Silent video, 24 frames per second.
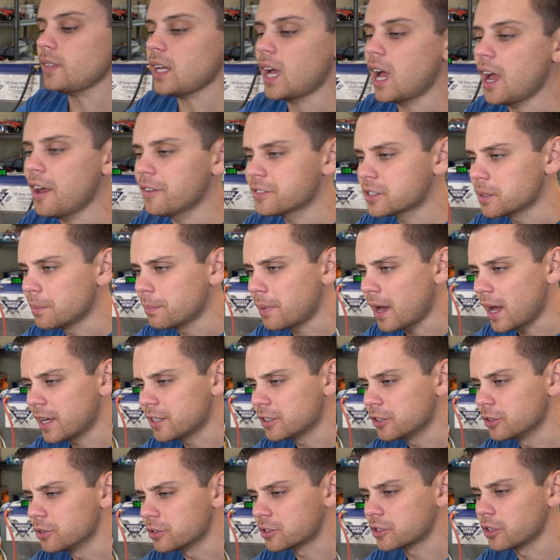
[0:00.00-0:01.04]
I have some
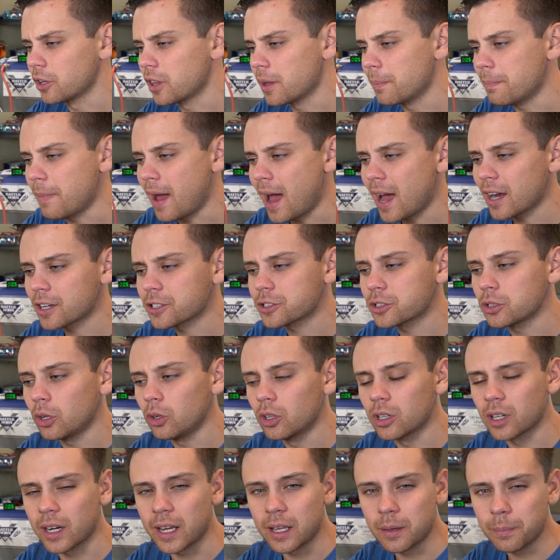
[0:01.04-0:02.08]
bad news. So the max
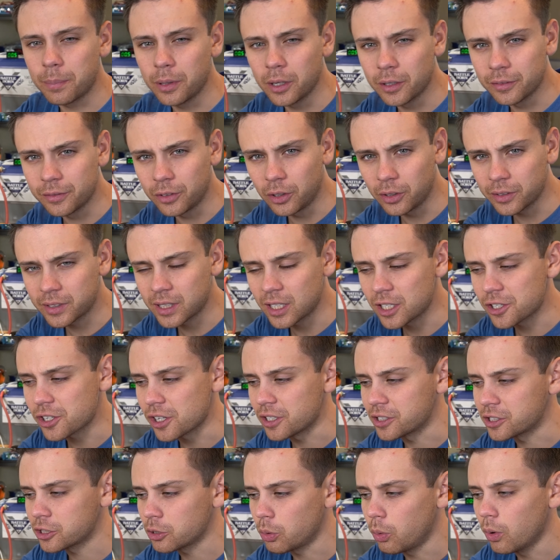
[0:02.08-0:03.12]
solar input voltage
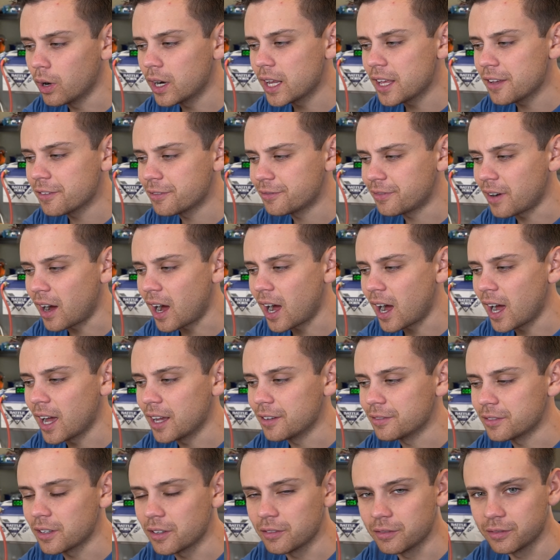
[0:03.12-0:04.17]
is
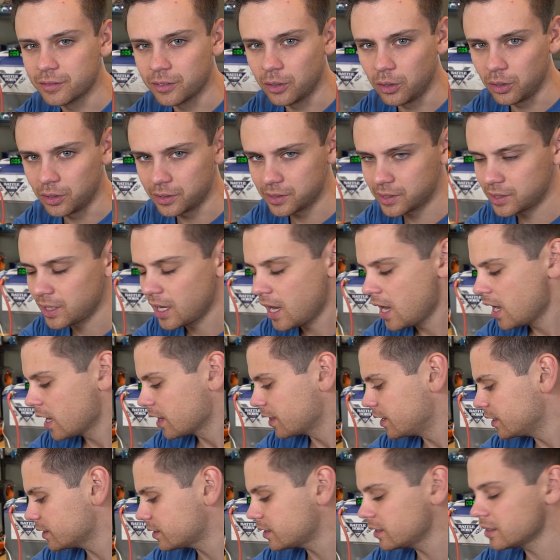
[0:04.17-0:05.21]
25 volts.
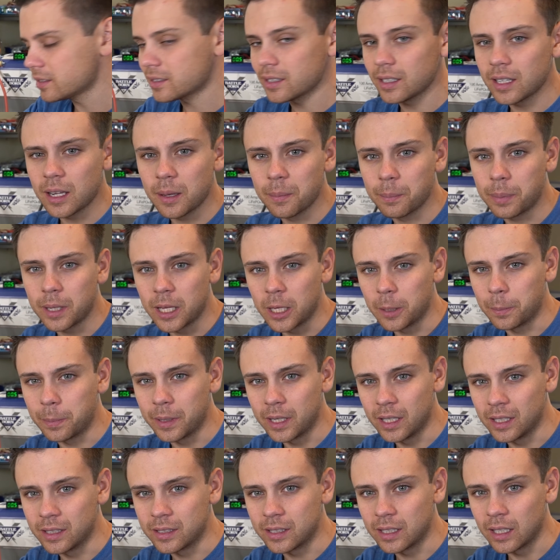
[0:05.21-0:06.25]
This is an
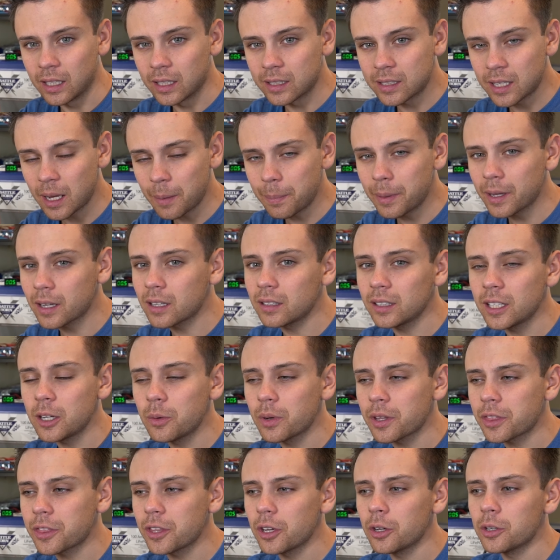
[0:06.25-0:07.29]
MPPT. Typically
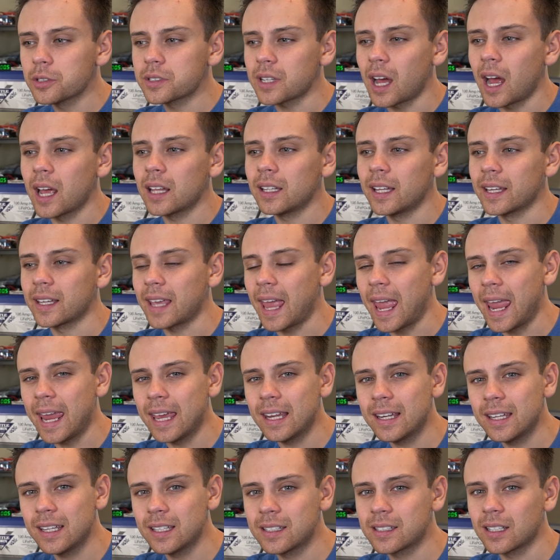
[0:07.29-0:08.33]
with those, I like
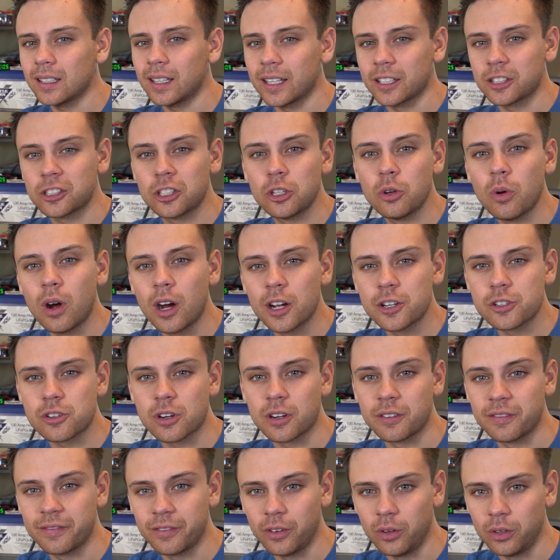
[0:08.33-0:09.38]
80 to like
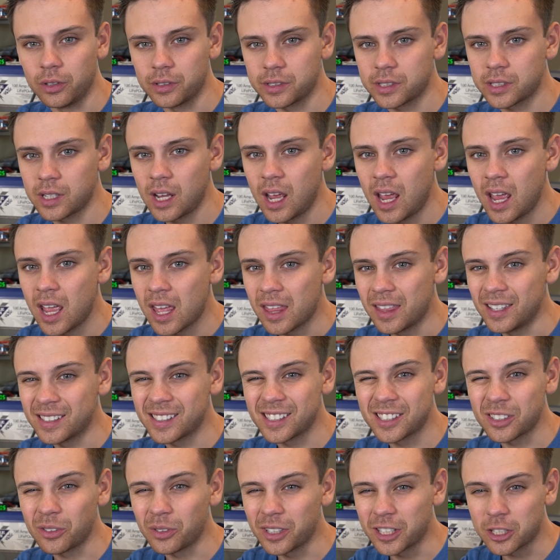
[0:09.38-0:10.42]
200 volts. This
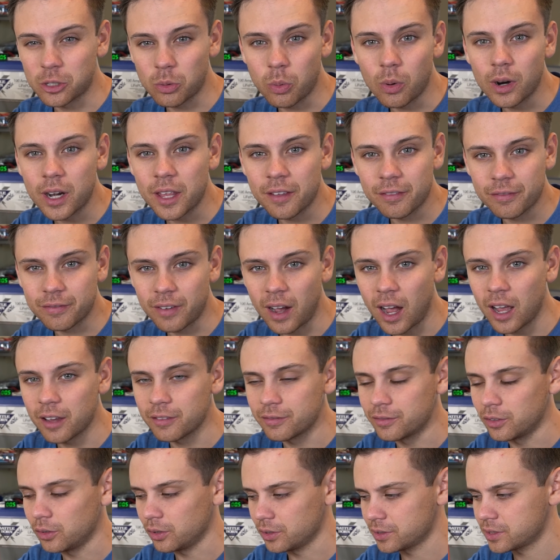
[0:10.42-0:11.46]
is only
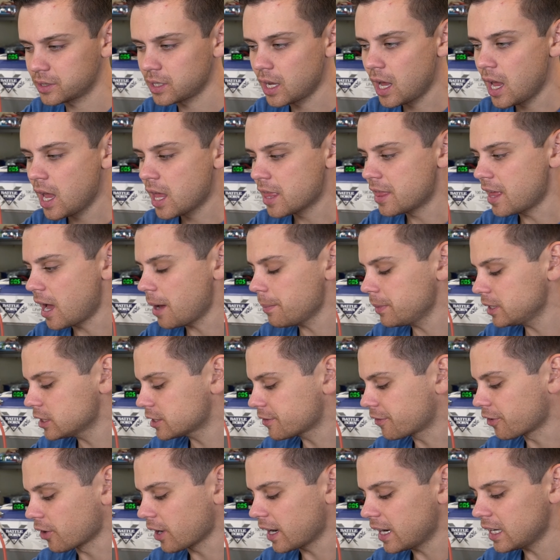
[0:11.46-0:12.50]
25 volts. That means
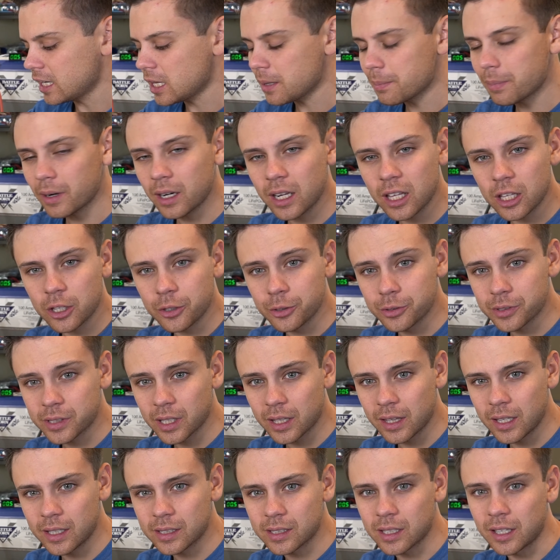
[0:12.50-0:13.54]
for anybody
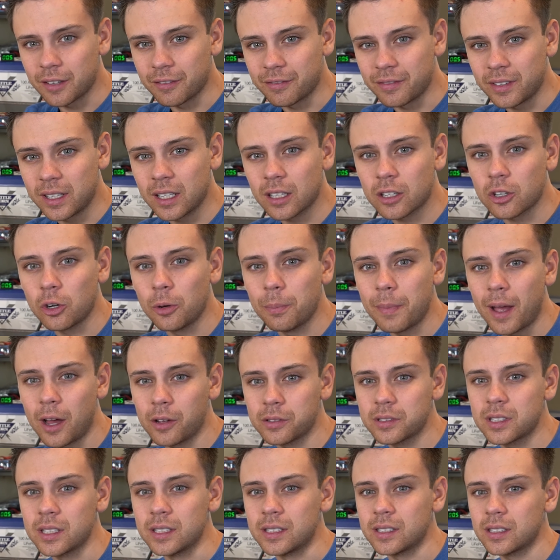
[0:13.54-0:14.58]
using these in a vehicle
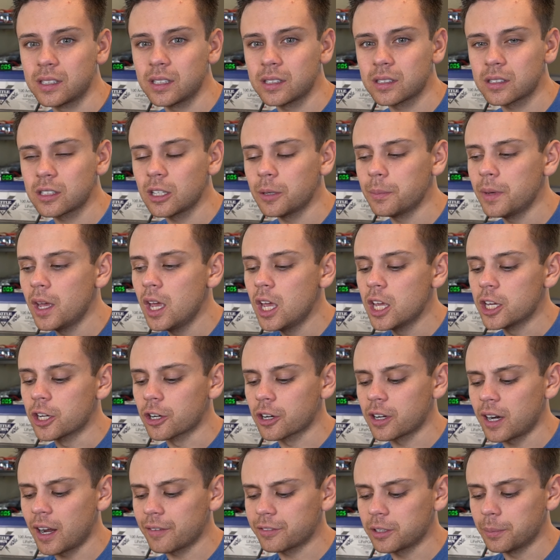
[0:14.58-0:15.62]
mounted system, you're
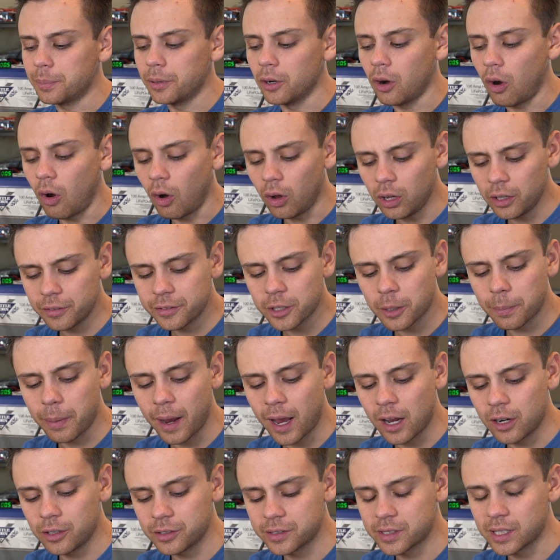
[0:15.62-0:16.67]
gonna have to put all of your
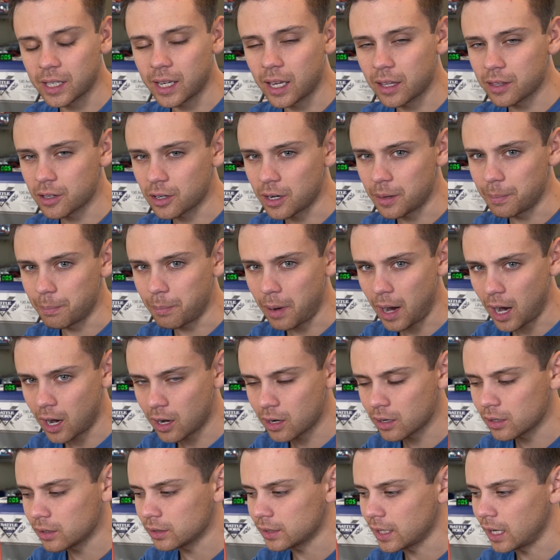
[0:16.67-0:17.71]
panels together in
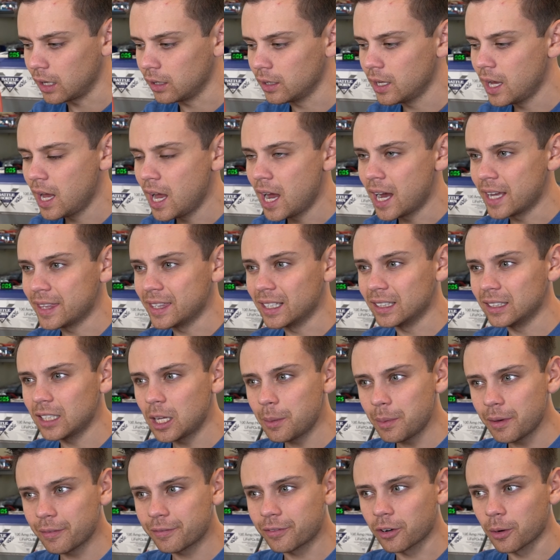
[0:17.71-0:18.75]
parallel. And the
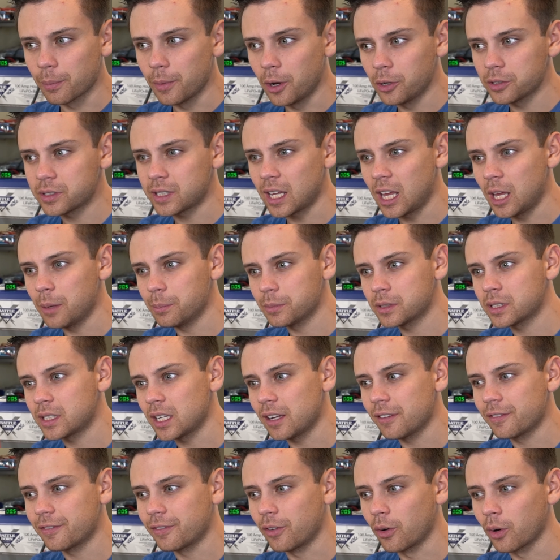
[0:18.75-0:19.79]
limit for most
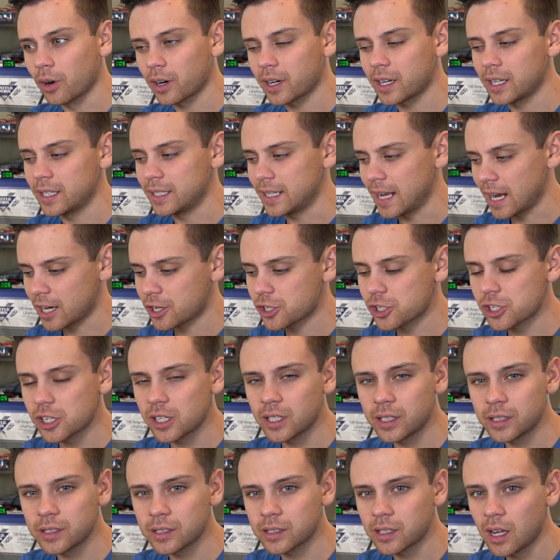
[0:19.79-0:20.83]
MC4
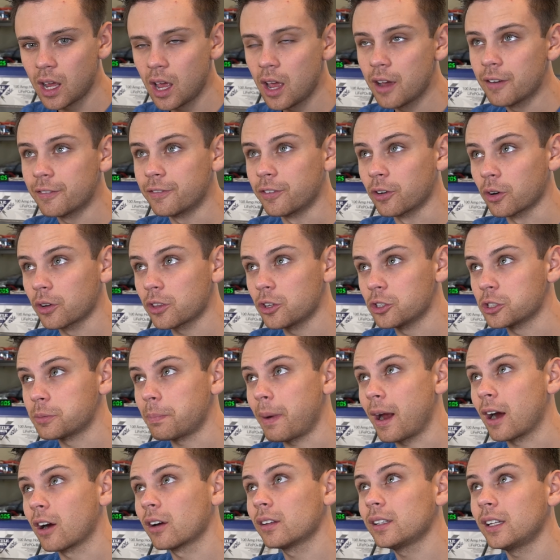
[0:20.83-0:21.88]
connections for those
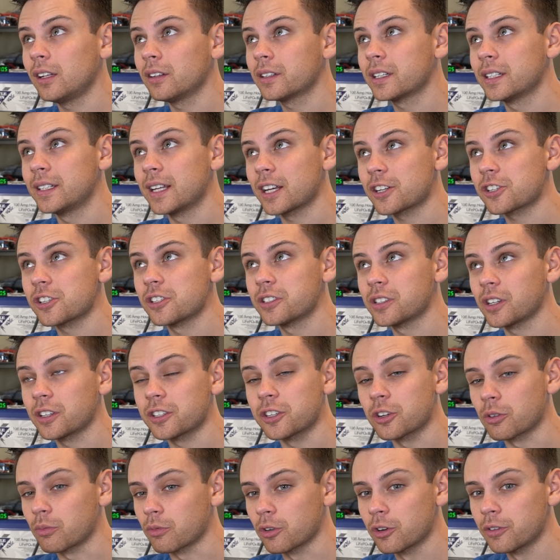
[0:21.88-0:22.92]
parallel connections
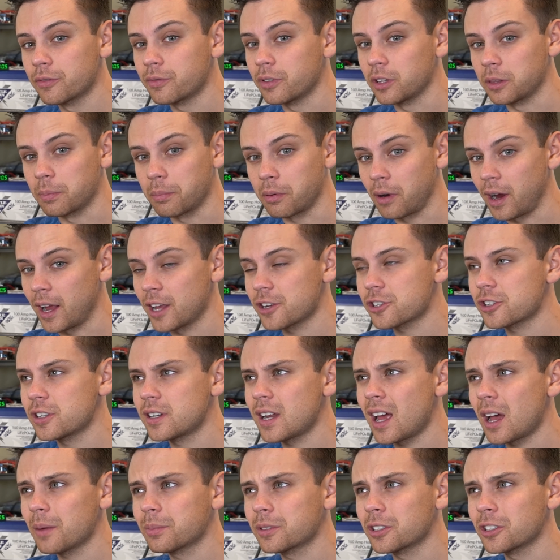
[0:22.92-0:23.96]
on your roof with branch
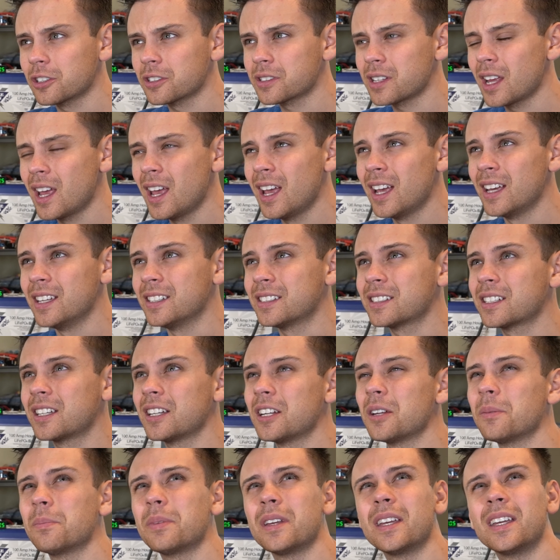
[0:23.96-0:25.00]
adapters is
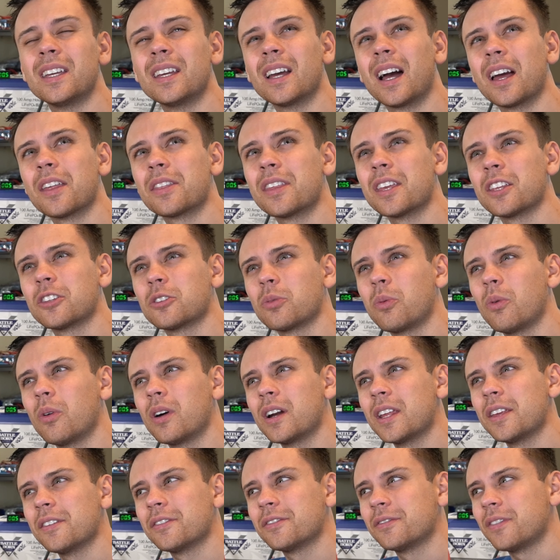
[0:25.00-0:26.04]
gonna be, I think,
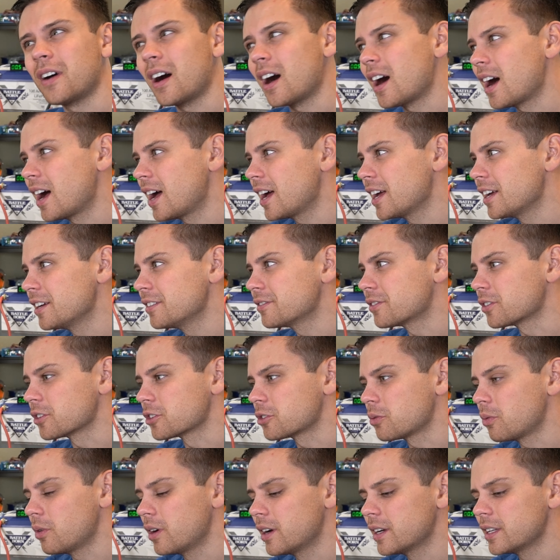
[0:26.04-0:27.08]
25 or
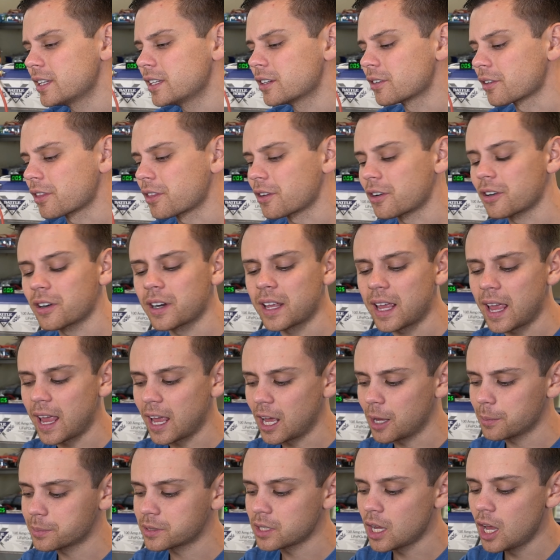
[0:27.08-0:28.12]
20 or 30
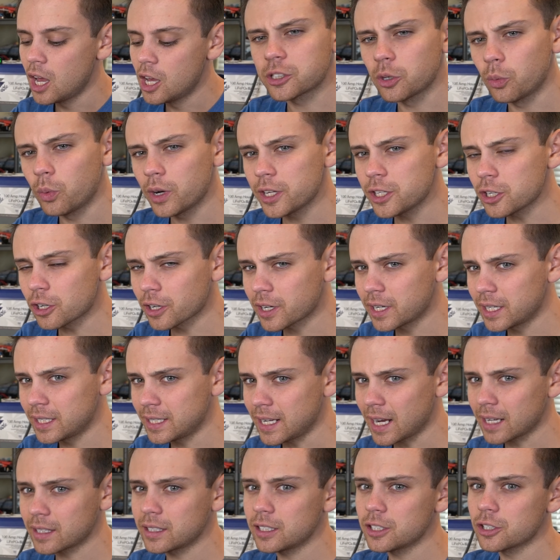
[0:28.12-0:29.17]
amps. So when you're
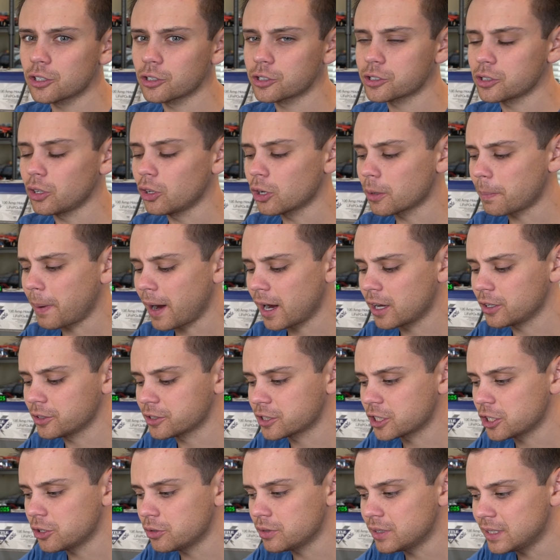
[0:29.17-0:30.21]
connecting your solar
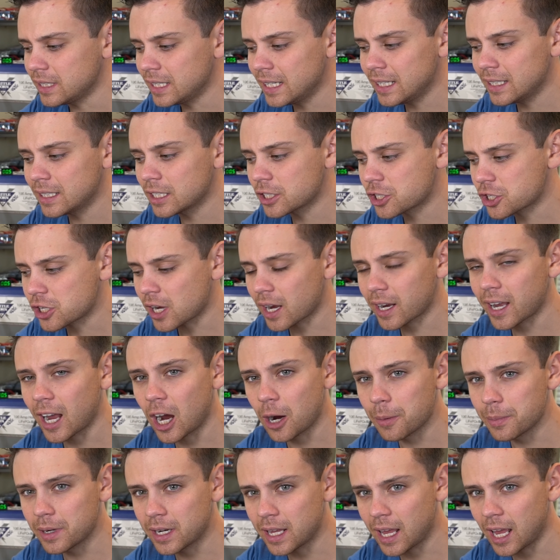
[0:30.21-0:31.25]
panels, you need to check
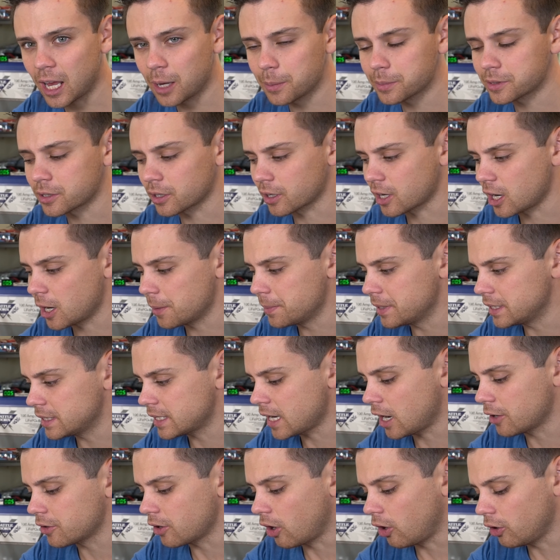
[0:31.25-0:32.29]
how many amps are coming down.